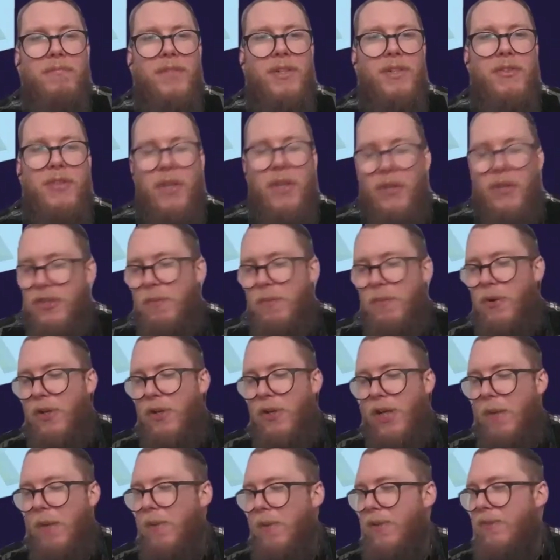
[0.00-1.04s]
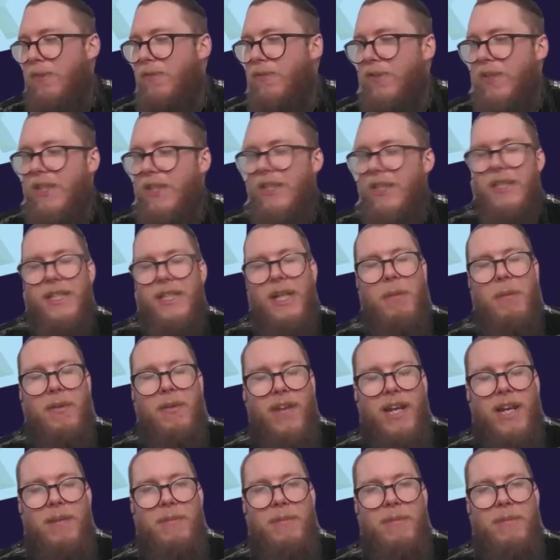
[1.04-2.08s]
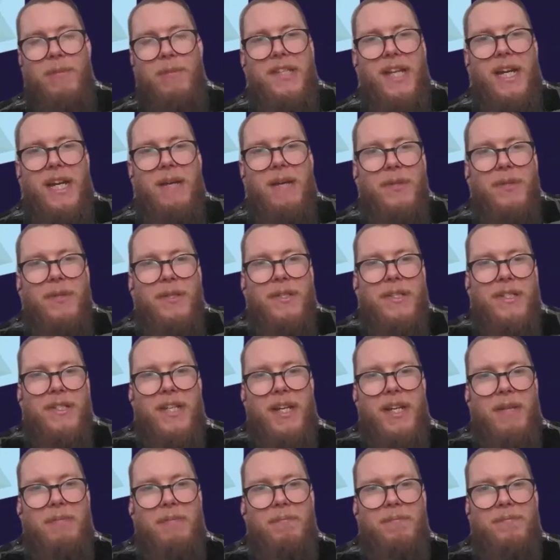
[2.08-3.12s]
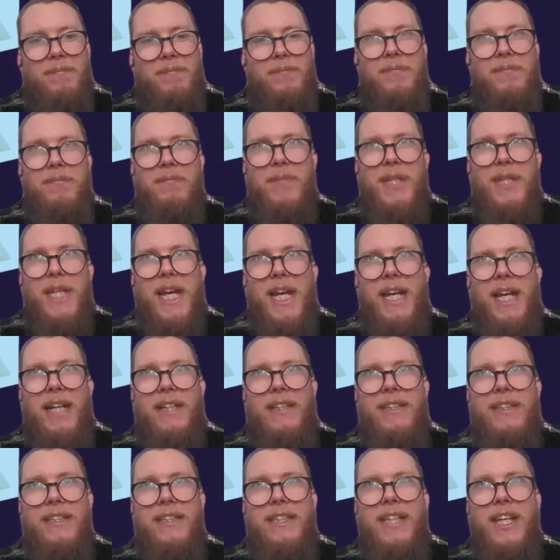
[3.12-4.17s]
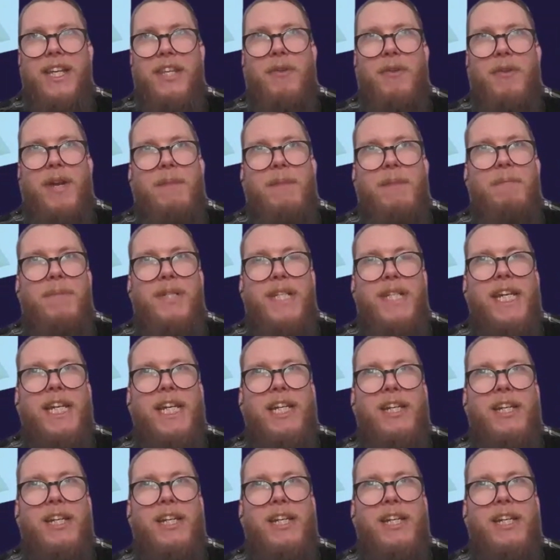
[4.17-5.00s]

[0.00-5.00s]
You touched upon a couple of elements there, but yeah, are there any in particular?